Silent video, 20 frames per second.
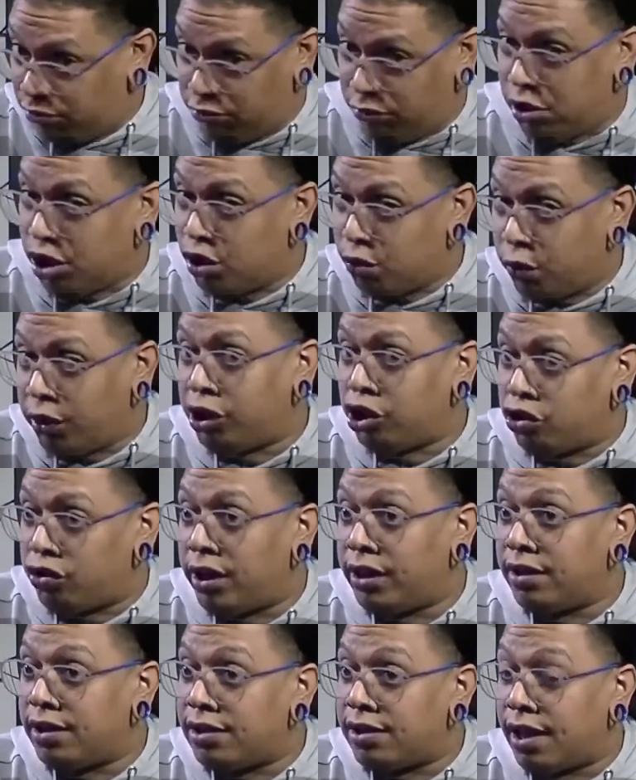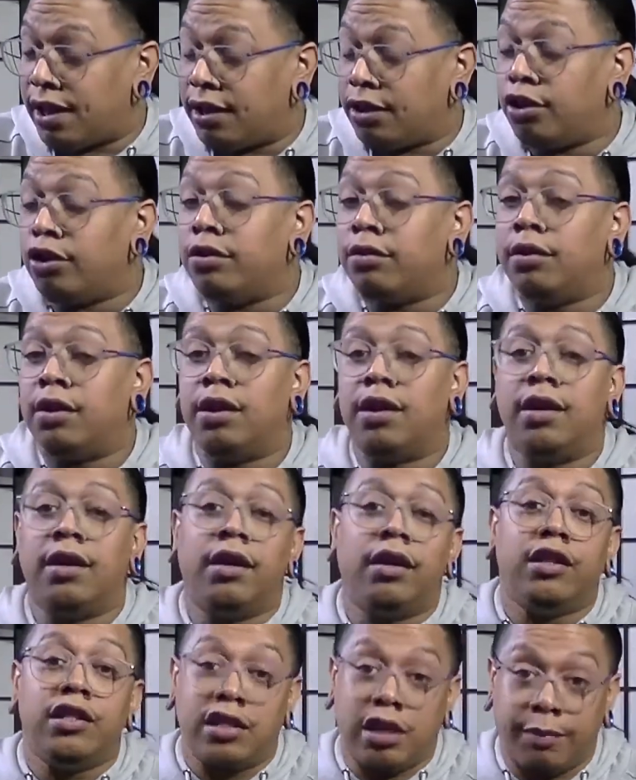this is what the trend is saying
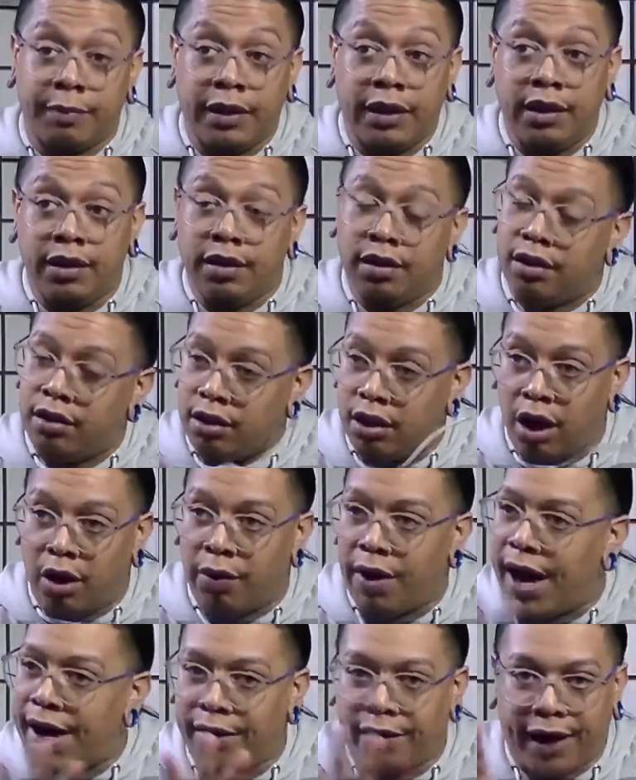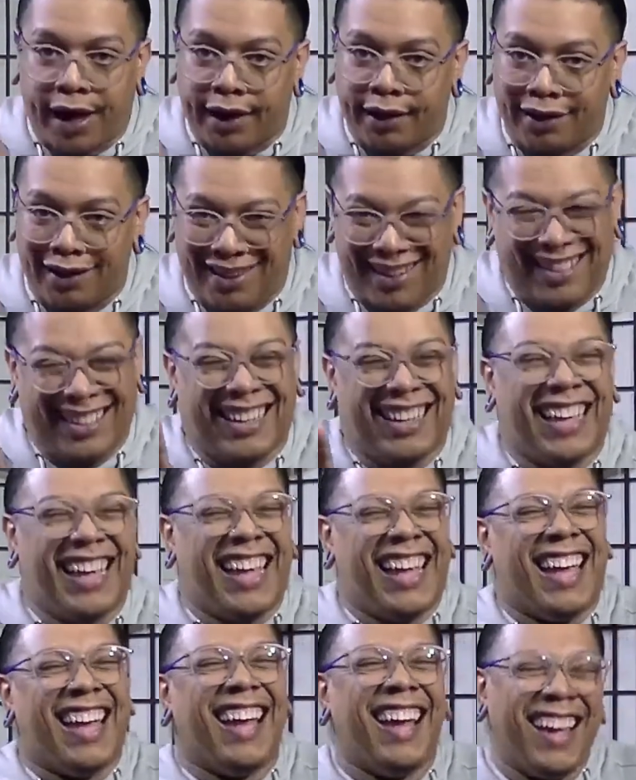to me no i don't like
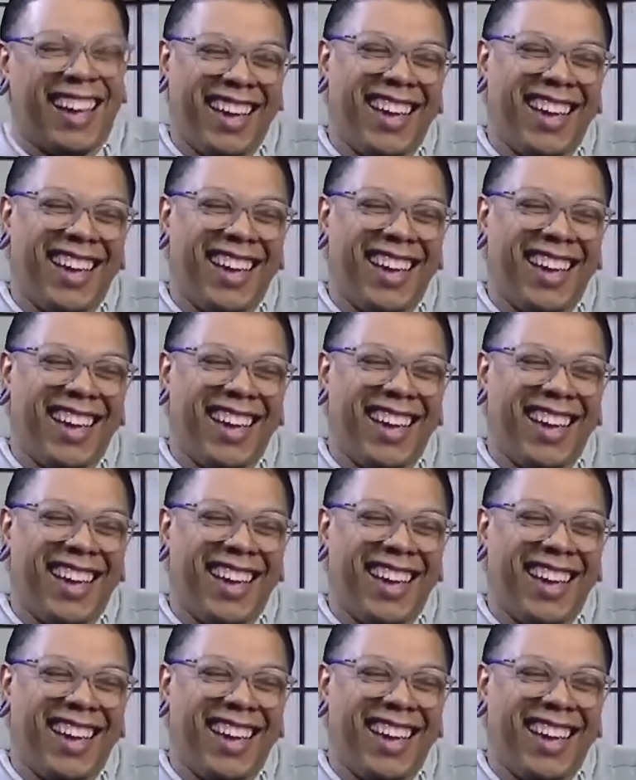it